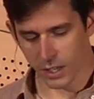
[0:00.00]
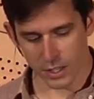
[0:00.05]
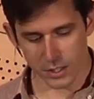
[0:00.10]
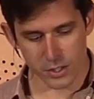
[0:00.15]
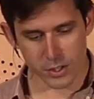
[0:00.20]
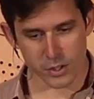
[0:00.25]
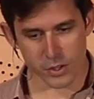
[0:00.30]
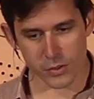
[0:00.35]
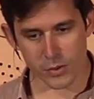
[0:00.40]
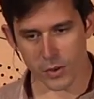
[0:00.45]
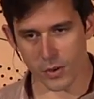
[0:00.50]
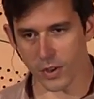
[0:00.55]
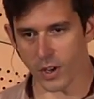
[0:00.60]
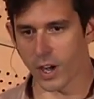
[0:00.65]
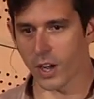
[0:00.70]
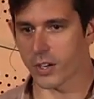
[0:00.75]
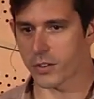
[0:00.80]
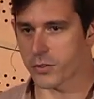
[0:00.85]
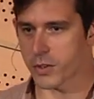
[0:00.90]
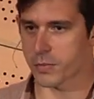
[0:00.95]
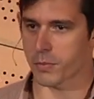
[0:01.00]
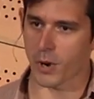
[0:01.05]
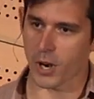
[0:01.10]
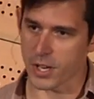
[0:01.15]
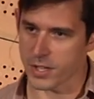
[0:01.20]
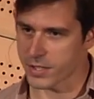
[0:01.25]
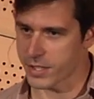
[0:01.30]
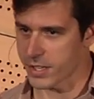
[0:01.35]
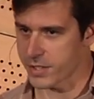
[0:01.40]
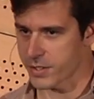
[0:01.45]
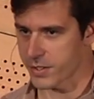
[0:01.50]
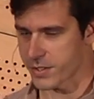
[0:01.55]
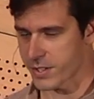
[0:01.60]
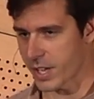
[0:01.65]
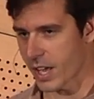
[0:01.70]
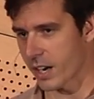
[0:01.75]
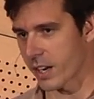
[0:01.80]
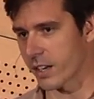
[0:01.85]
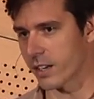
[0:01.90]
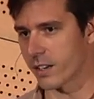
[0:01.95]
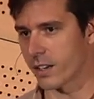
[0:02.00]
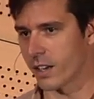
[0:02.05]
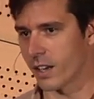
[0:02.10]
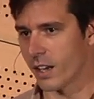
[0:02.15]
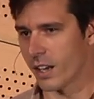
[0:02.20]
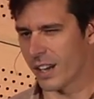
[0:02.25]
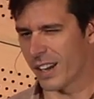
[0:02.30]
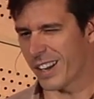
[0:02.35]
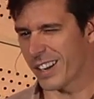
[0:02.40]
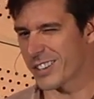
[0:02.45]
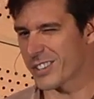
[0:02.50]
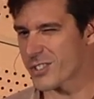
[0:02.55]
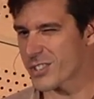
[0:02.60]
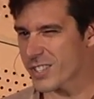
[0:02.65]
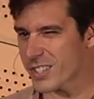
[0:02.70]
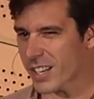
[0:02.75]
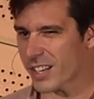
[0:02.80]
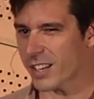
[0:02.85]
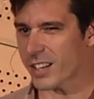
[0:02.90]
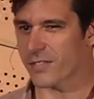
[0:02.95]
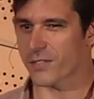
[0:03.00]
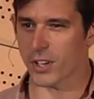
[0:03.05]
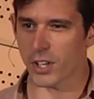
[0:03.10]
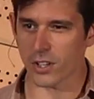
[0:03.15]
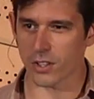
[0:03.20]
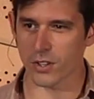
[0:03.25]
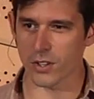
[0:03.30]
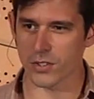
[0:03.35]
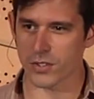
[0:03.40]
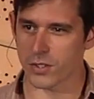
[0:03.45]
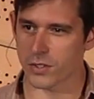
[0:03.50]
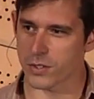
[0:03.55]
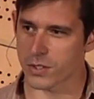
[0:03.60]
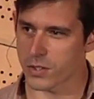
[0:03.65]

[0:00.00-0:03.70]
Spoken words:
you could throw 100 processors at it, and you're just going to get very close to a